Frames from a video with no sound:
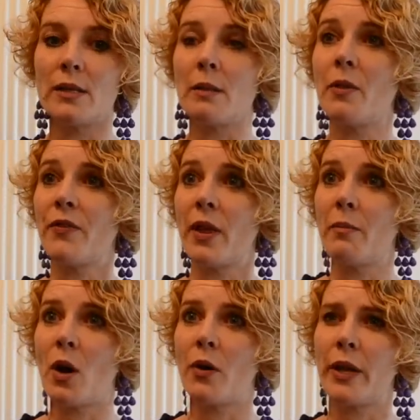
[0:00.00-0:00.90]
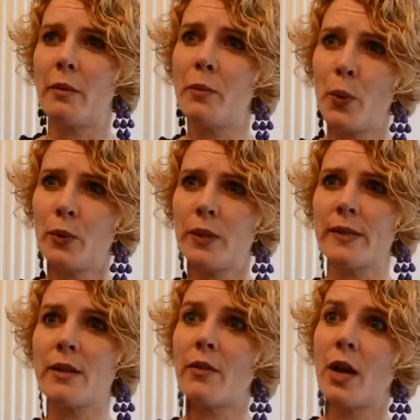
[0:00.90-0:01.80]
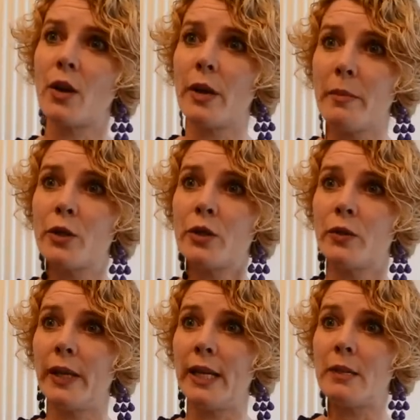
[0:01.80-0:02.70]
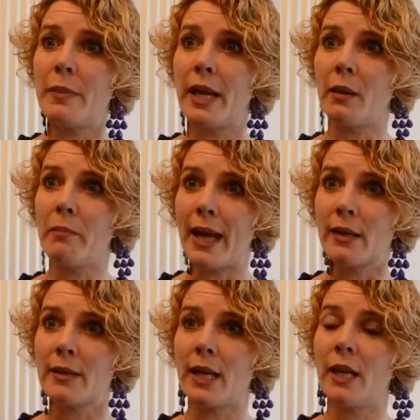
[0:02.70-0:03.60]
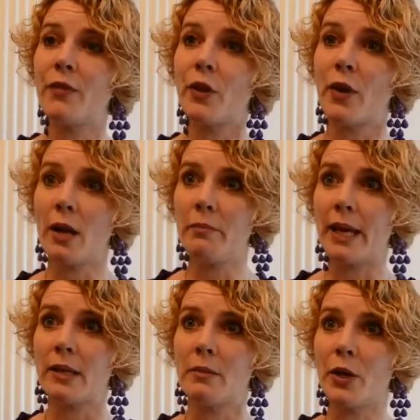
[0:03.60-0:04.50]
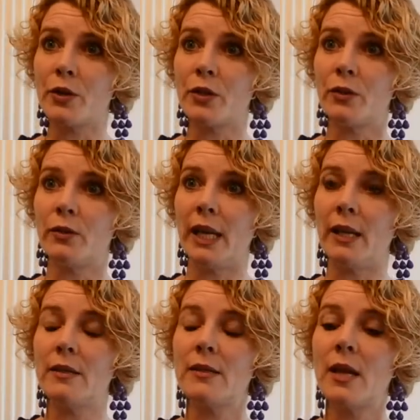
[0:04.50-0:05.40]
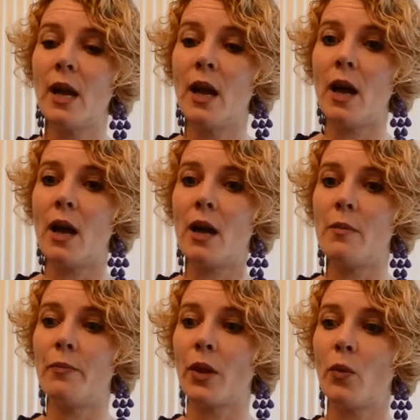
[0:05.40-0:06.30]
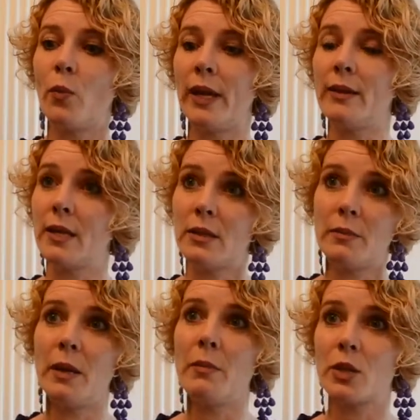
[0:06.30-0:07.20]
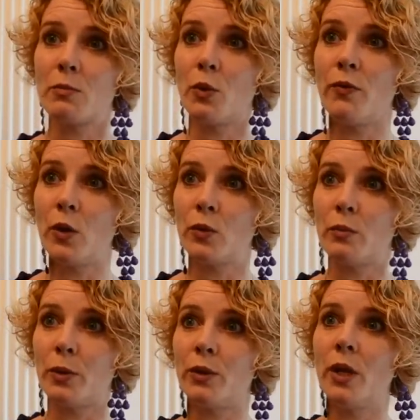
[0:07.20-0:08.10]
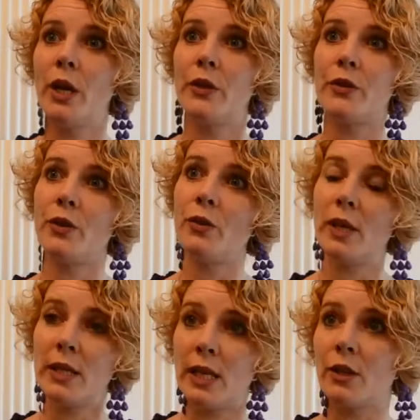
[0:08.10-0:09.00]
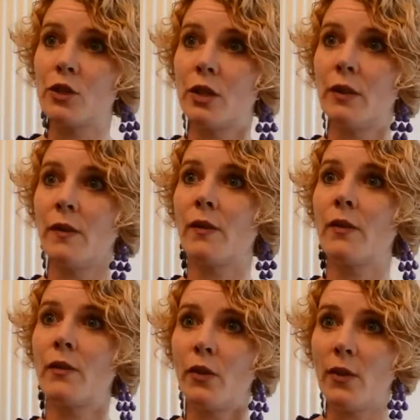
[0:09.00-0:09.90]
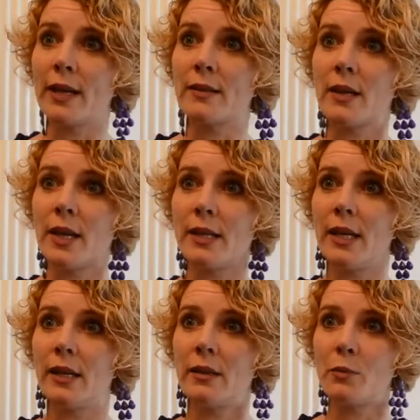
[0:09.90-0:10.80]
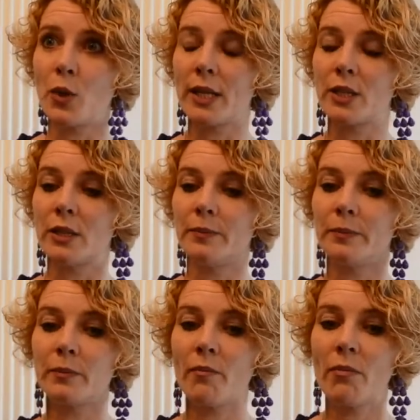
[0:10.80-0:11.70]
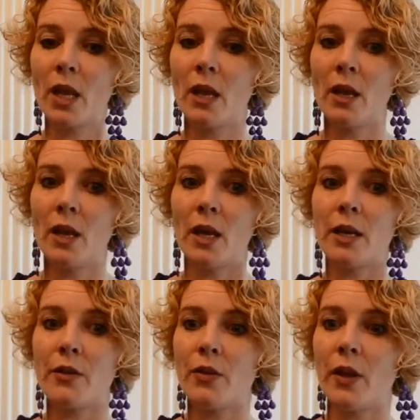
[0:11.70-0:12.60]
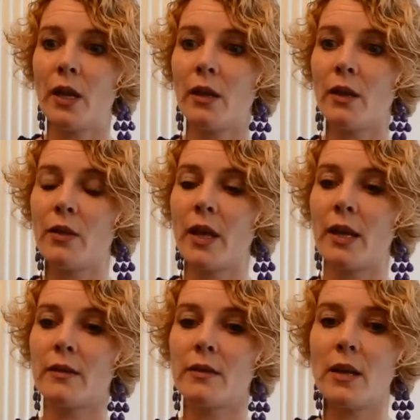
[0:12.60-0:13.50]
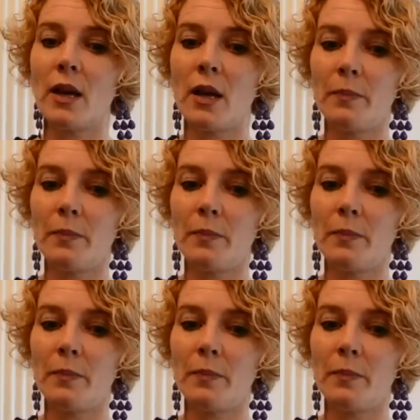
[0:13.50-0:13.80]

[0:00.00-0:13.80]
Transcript: Some of them are the importance of our emotional needs being met, and if they're unmet emotional needs, we tend to be much more vulnerable to addictions, to anxiety and depression. Another thing that